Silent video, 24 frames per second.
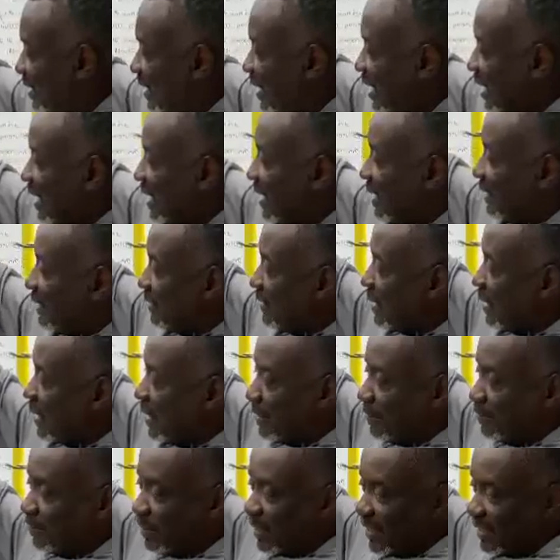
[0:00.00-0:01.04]
and
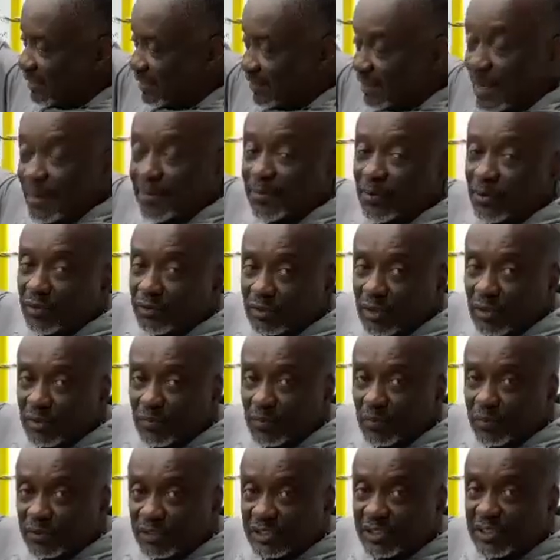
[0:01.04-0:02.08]
as time goes on,
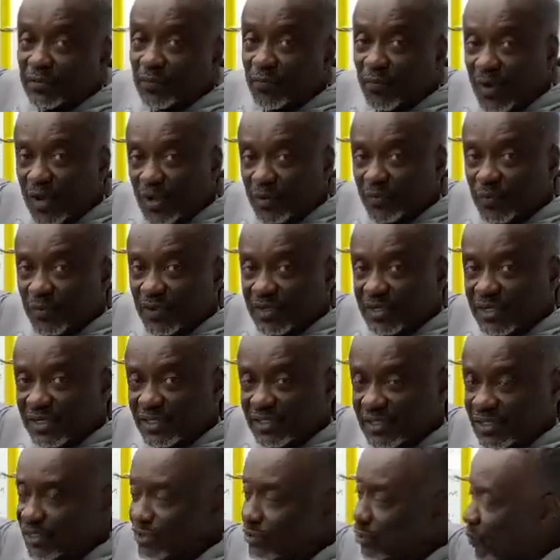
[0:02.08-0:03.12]
we'll see when we need
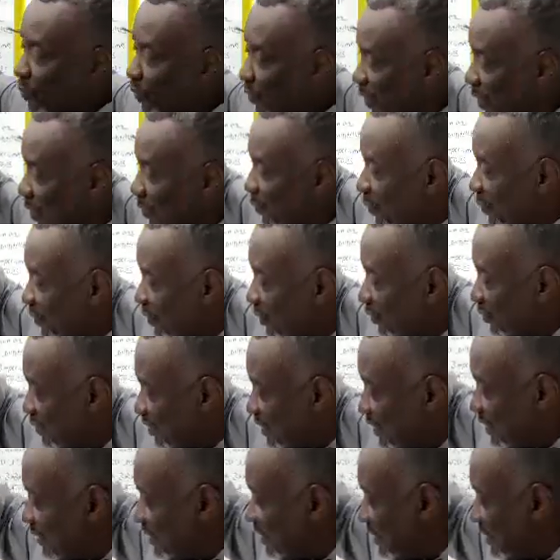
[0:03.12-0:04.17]
this or when we don't need